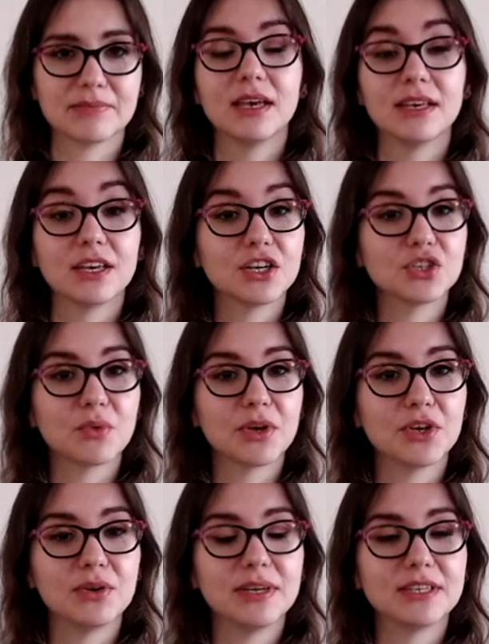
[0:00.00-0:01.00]
Here's what
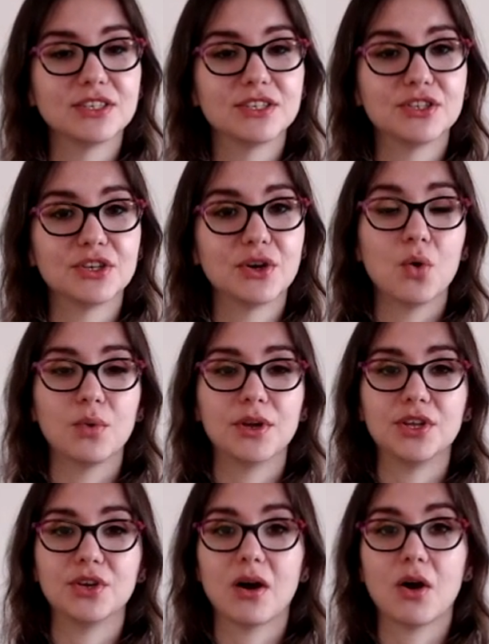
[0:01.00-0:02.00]
you need to do
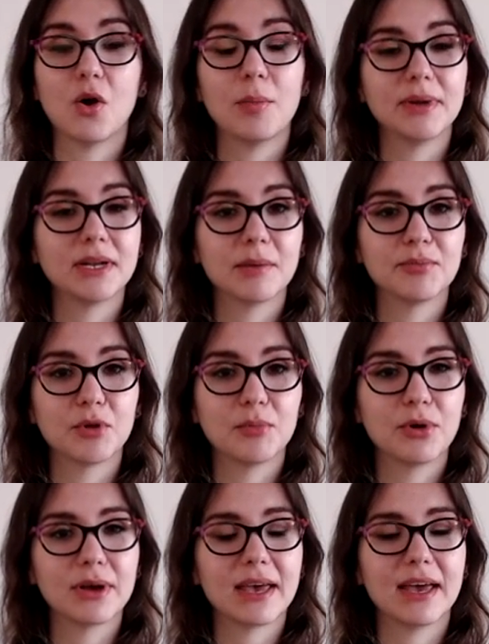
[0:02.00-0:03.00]
when you opened up your
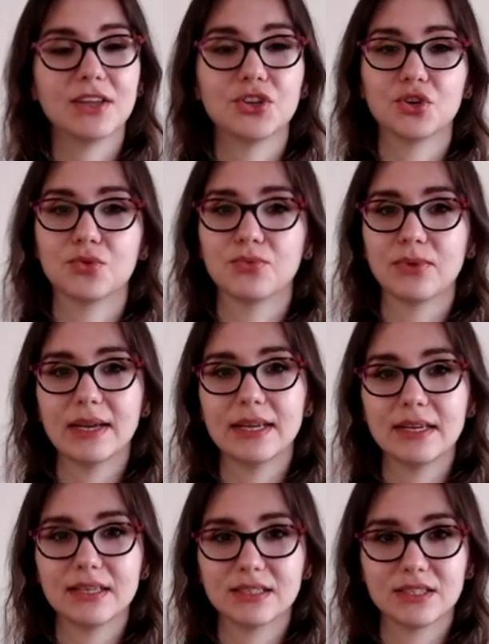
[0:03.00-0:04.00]
book and you're
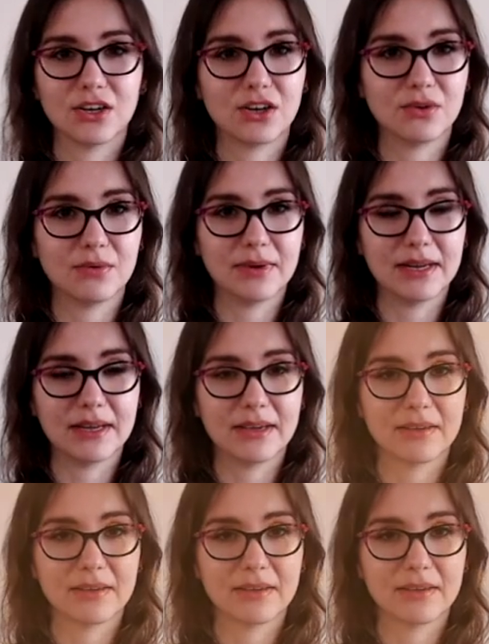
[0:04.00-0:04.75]
ready to start reading.